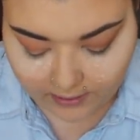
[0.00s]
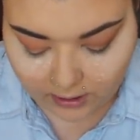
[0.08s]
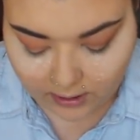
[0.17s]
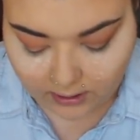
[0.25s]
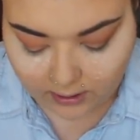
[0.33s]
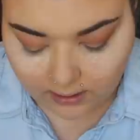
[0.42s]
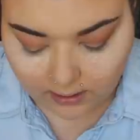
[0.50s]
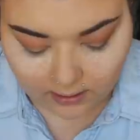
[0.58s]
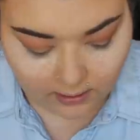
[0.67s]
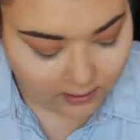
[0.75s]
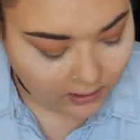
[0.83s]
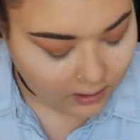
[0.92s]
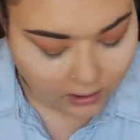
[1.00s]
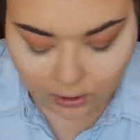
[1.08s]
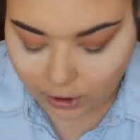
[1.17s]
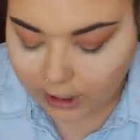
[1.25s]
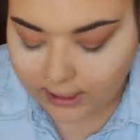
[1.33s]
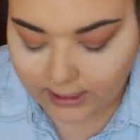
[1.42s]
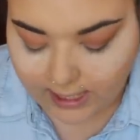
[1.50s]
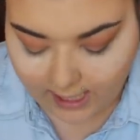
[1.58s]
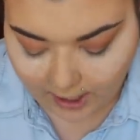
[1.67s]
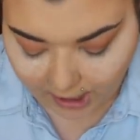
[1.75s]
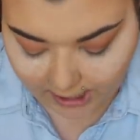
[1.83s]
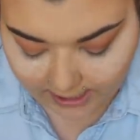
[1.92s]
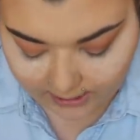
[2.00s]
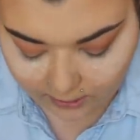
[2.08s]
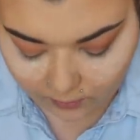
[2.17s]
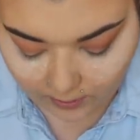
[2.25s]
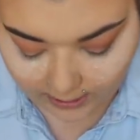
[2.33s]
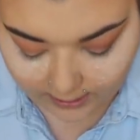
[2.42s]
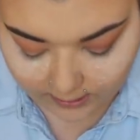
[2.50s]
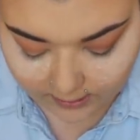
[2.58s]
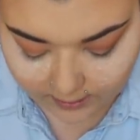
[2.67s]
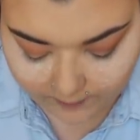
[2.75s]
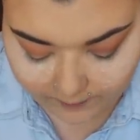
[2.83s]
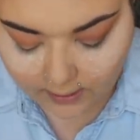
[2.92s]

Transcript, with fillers: It's just, it's just the internet. Who cares?